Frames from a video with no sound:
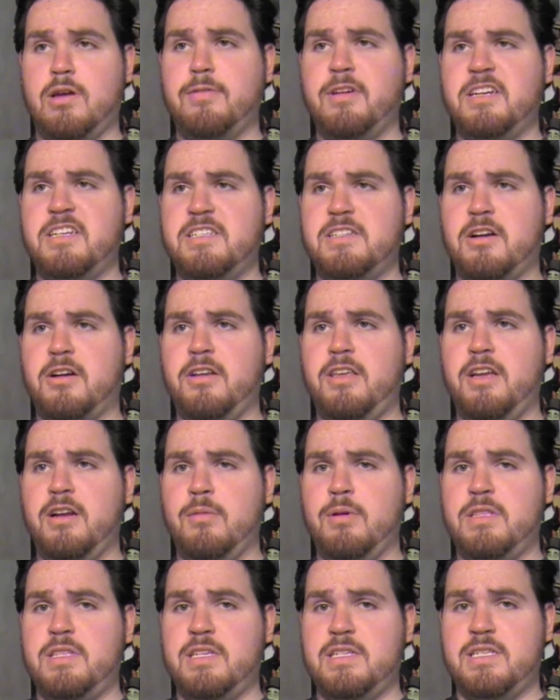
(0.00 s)
I'm gonna start here
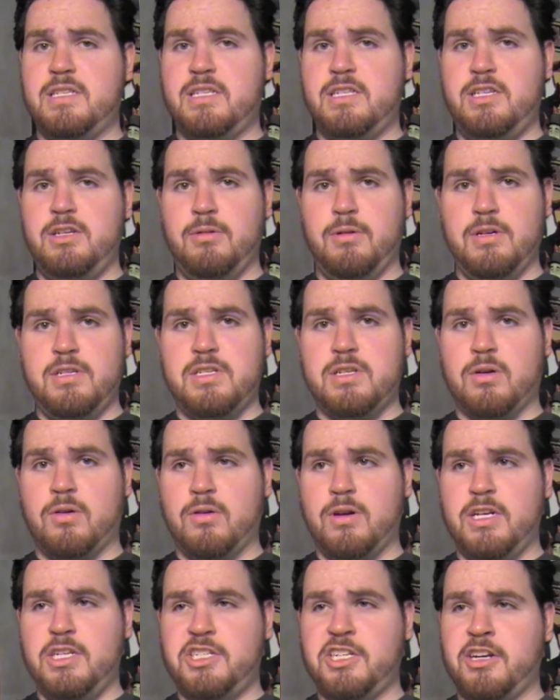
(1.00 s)
with this Stewart's
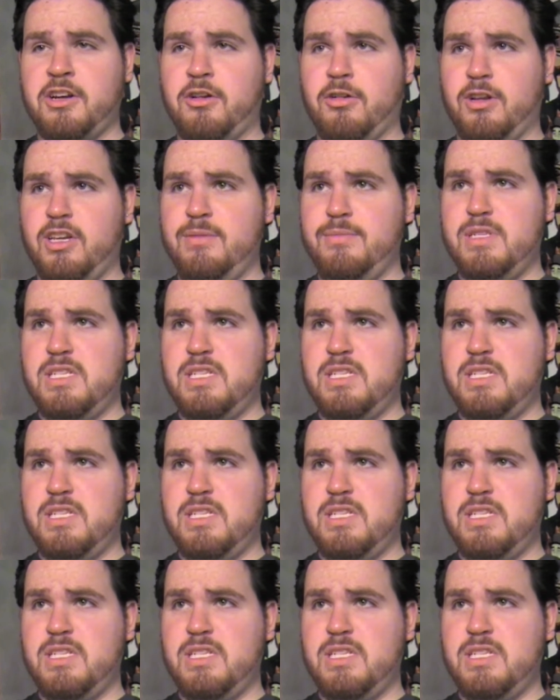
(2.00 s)
Orange and Cream